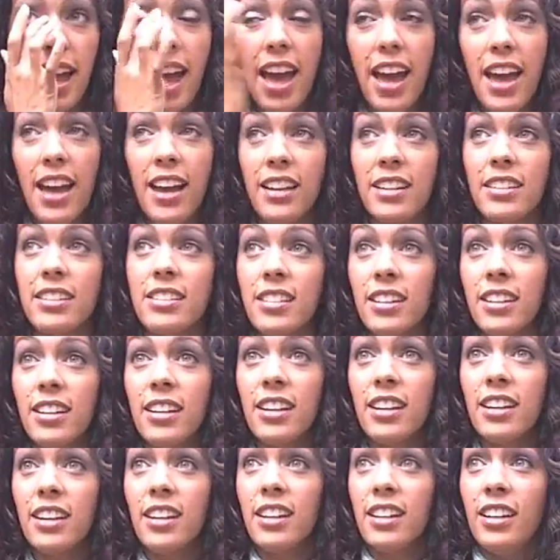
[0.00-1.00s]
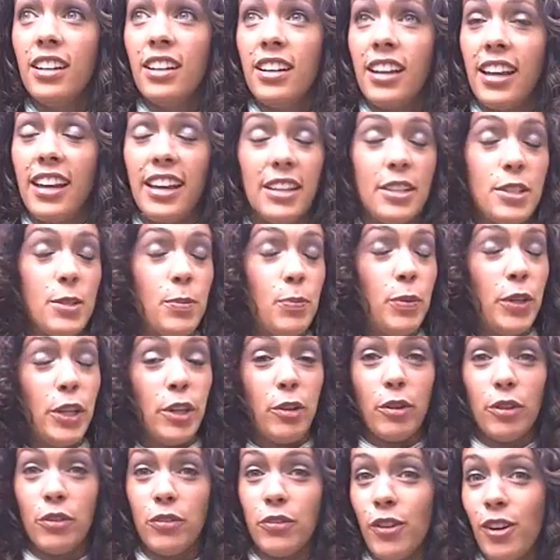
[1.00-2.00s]
and it's
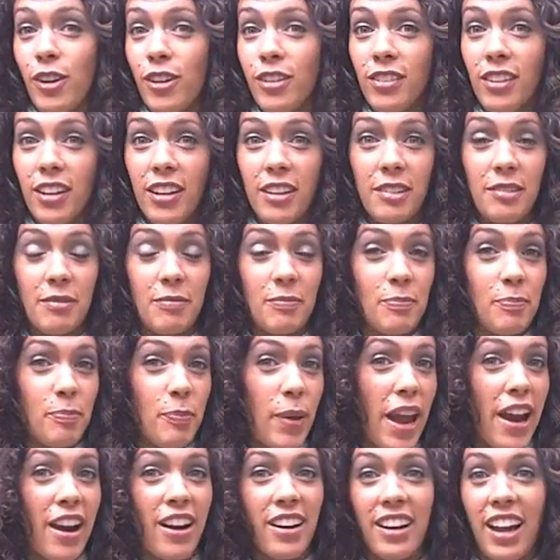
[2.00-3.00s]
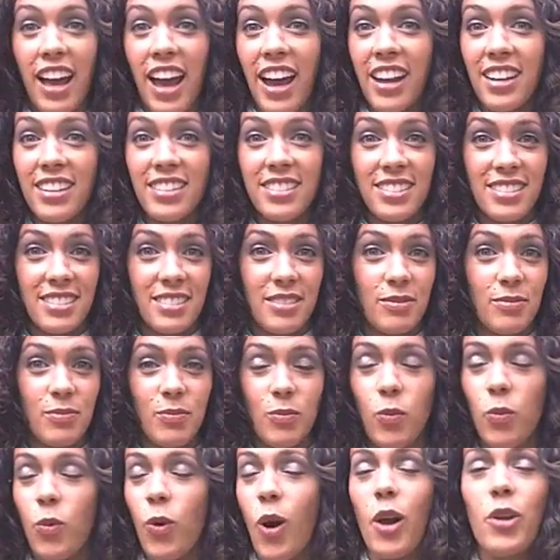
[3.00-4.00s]
beautiful and paradise and
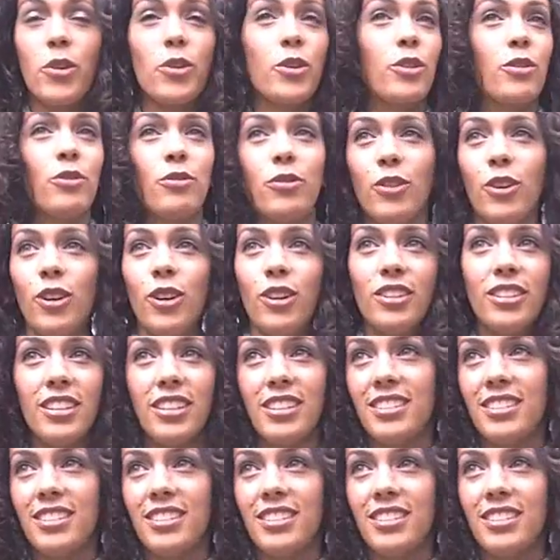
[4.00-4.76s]
wonderful,